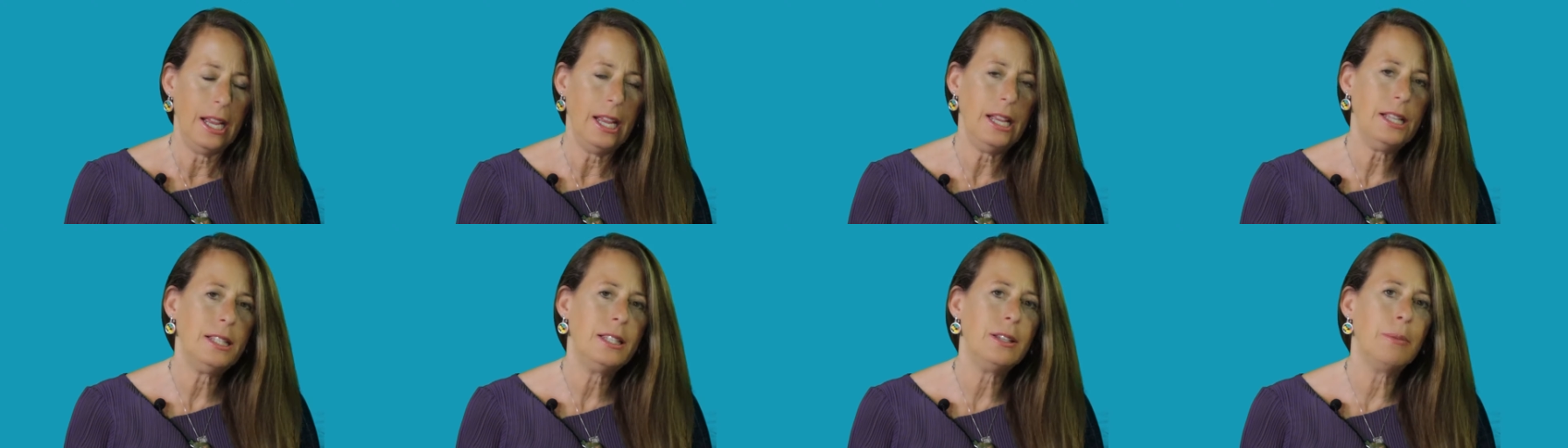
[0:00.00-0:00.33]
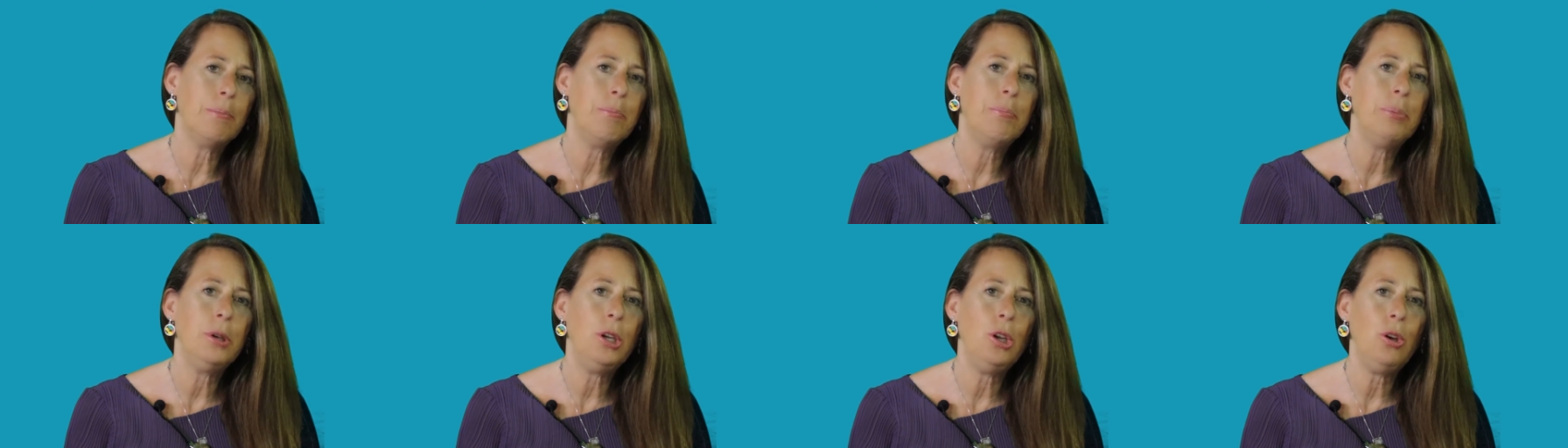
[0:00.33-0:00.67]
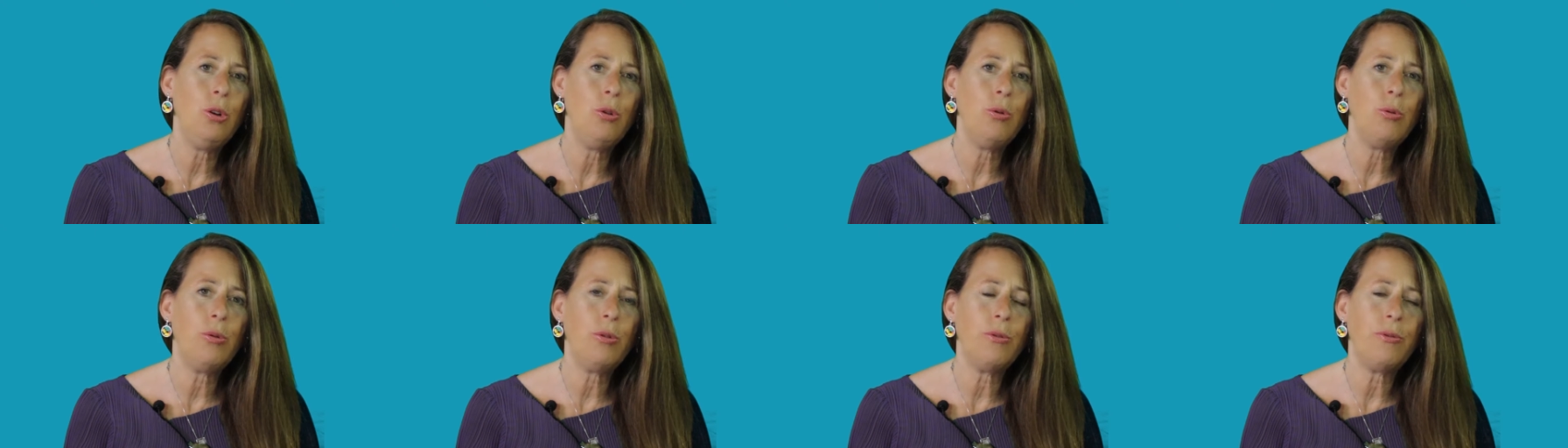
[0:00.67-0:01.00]
is a
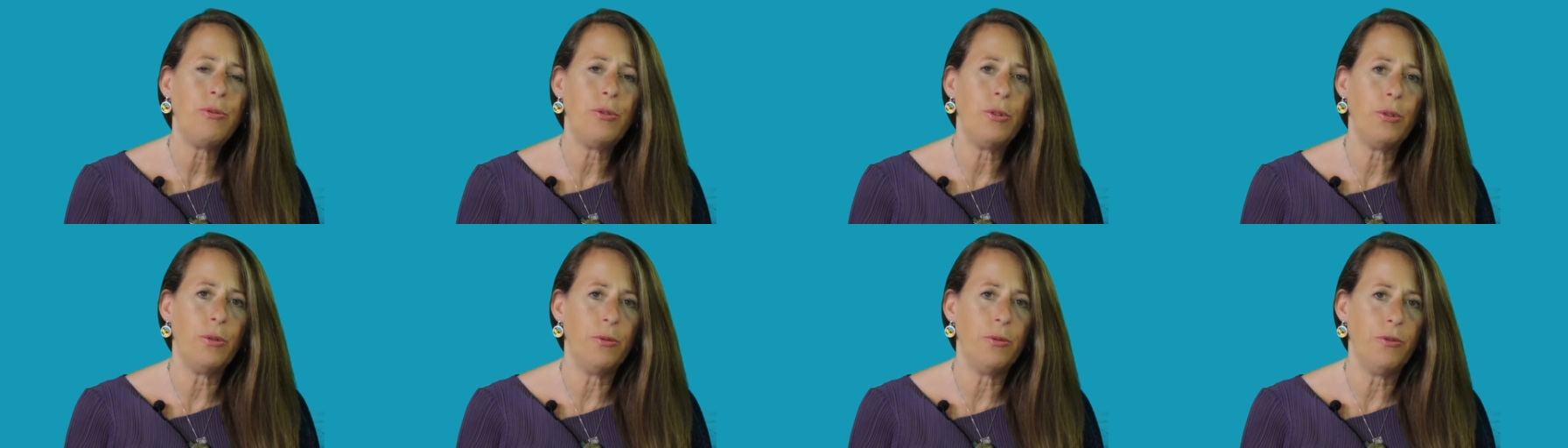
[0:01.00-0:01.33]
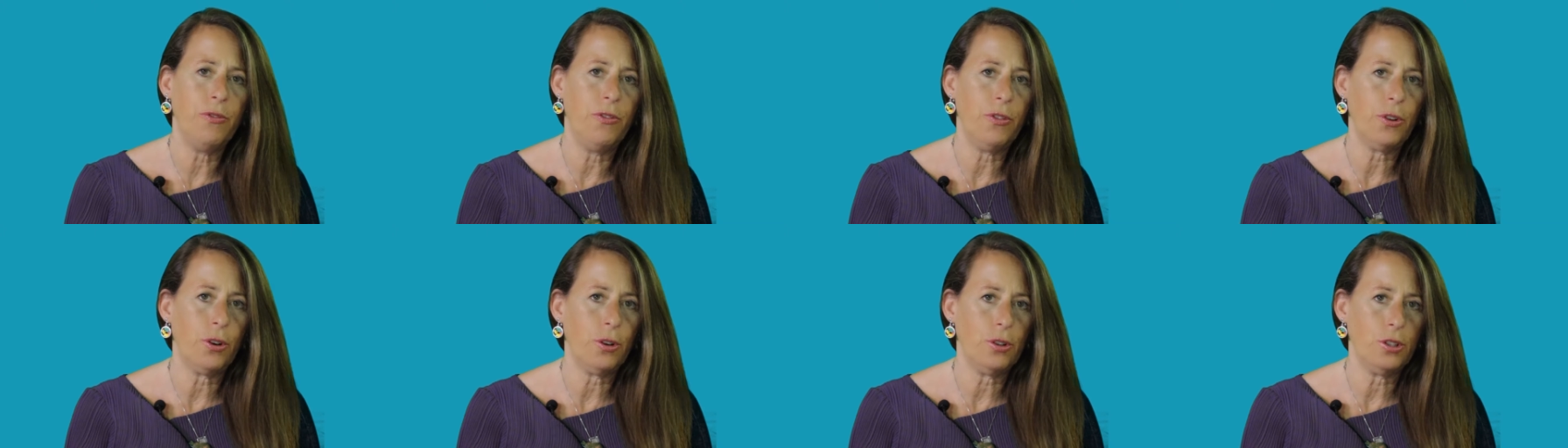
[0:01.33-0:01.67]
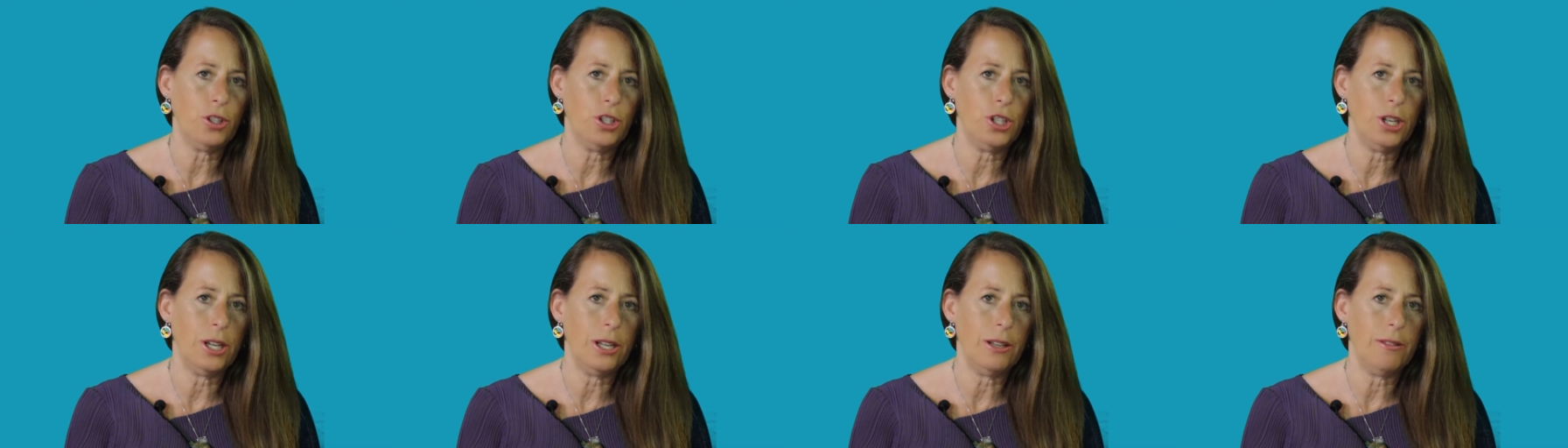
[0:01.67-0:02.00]
beautiful
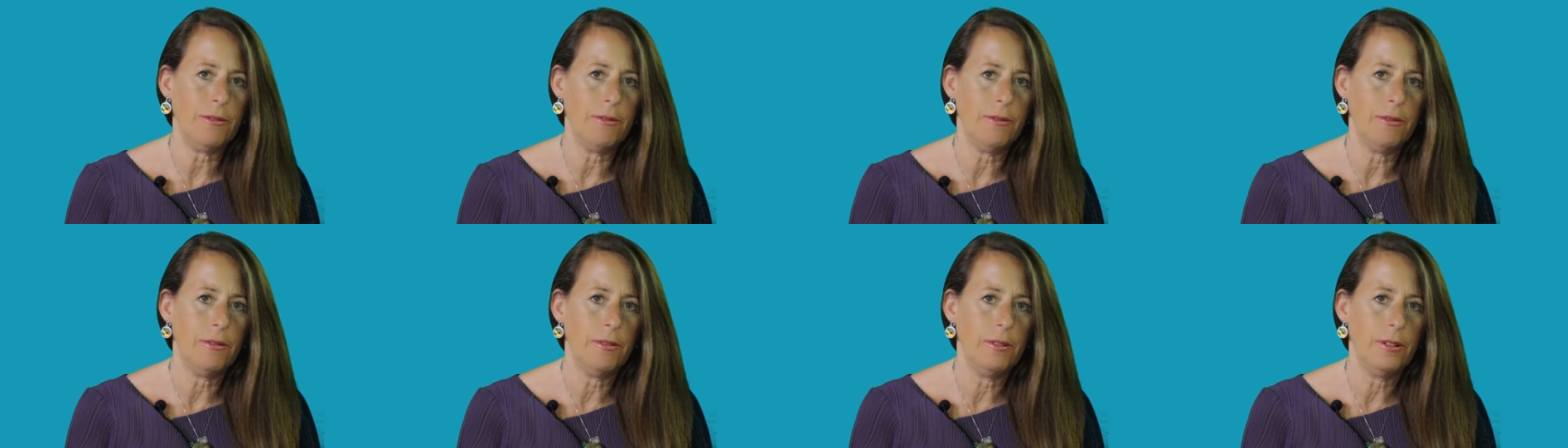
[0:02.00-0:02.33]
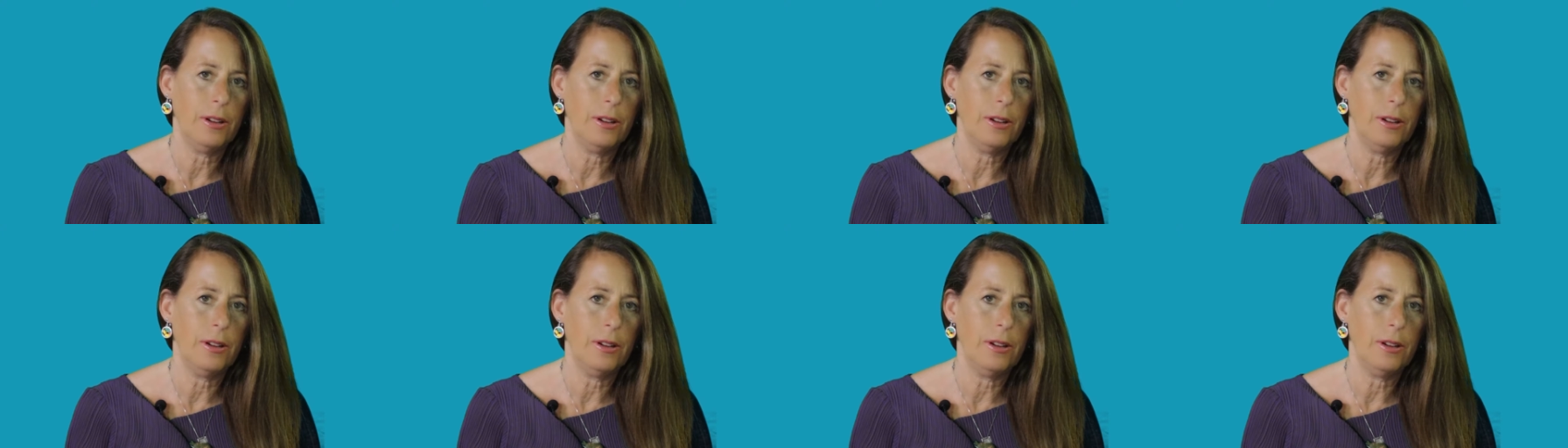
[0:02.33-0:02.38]
version